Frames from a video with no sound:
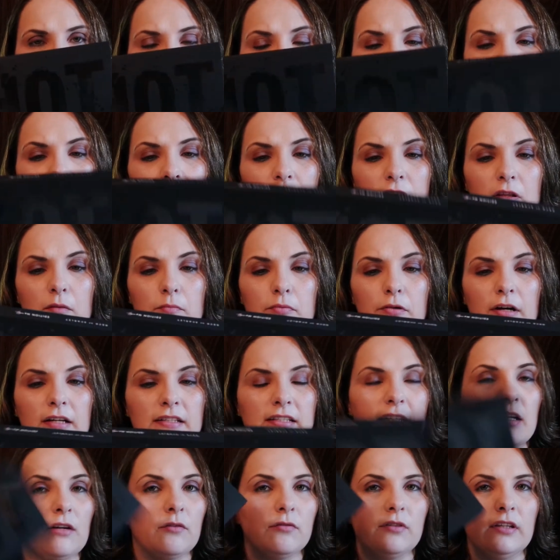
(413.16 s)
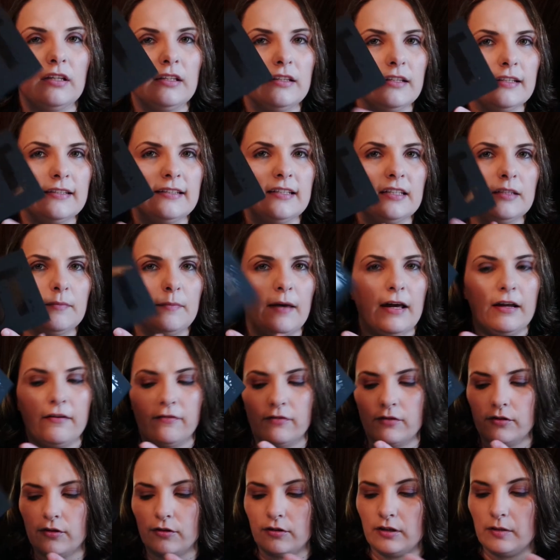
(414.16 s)
And for the price, I don't think this is bad
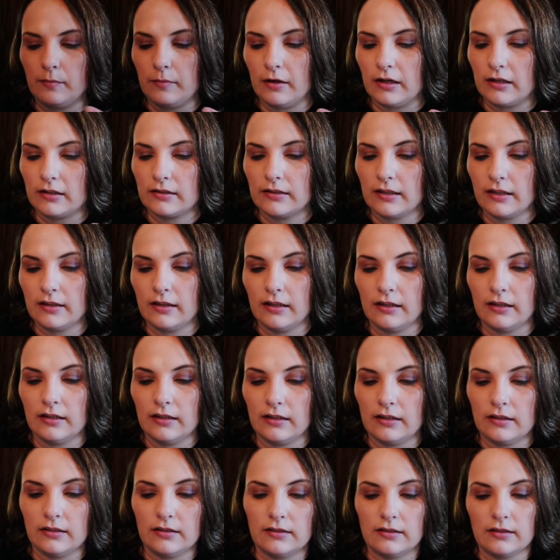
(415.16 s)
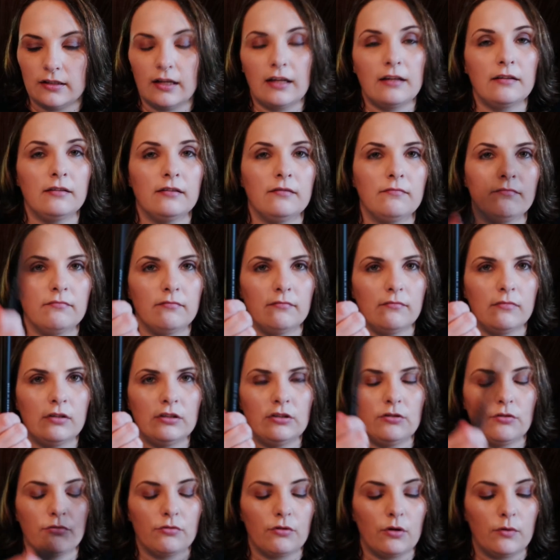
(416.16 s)
for 30 bucks. I think it is, and when
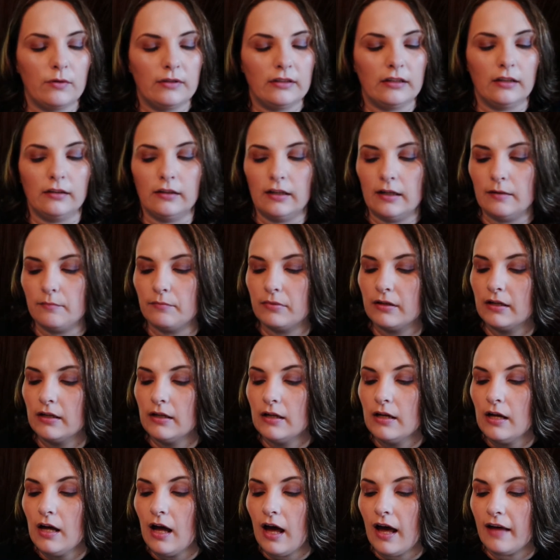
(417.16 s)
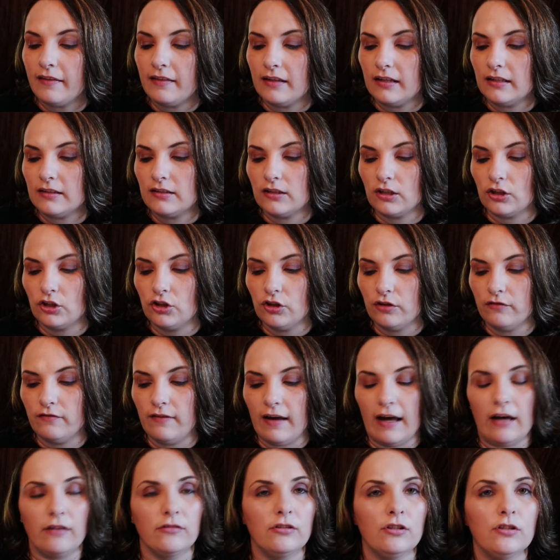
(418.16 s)
you throw in the lip, I think it's a good
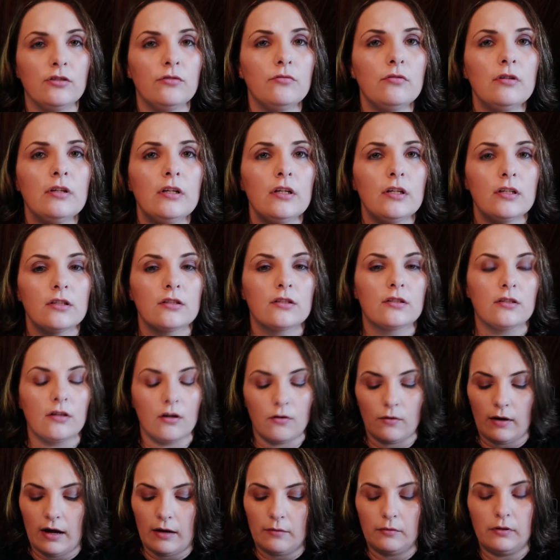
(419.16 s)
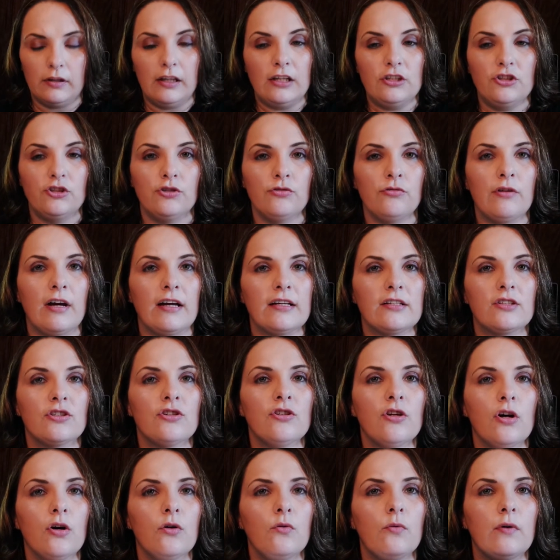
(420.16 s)
value. So I will let you guys
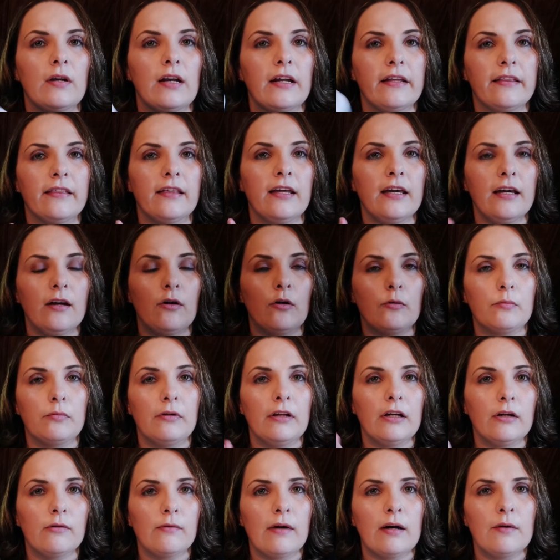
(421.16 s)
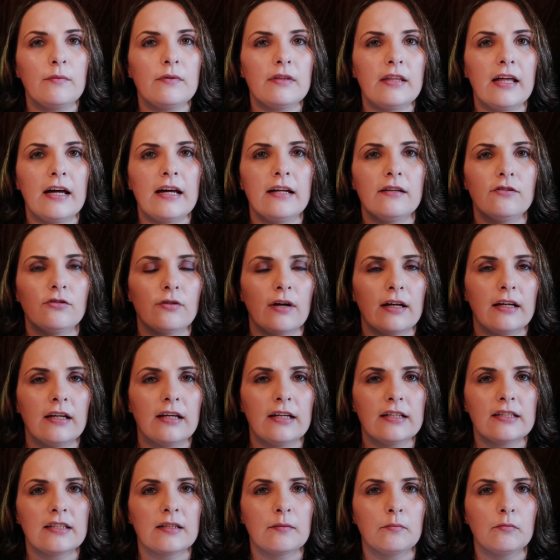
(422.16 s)
know what I think. I'll play around with that, try to
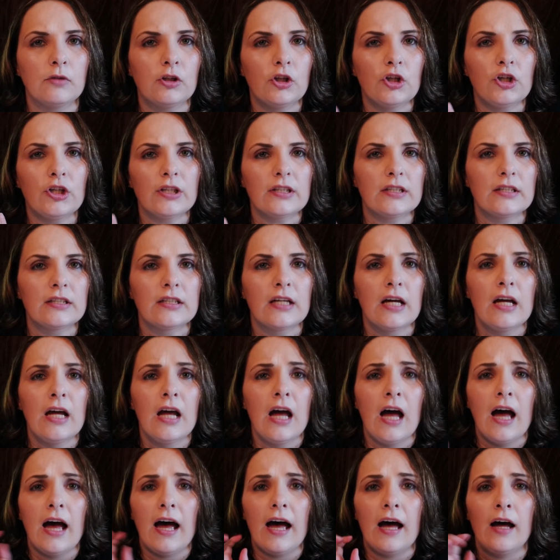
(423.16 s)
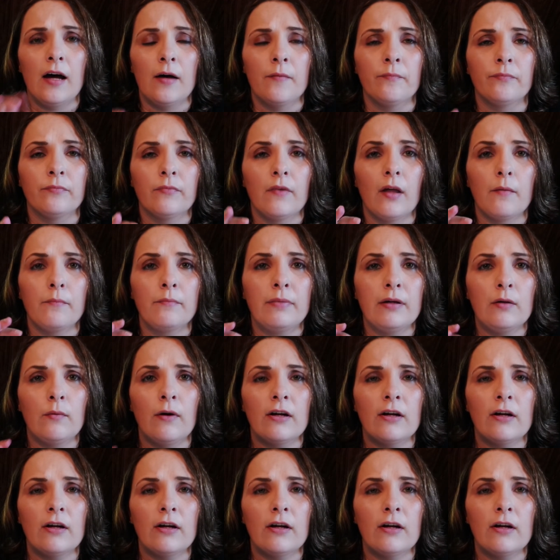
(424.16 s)
get some looks. Be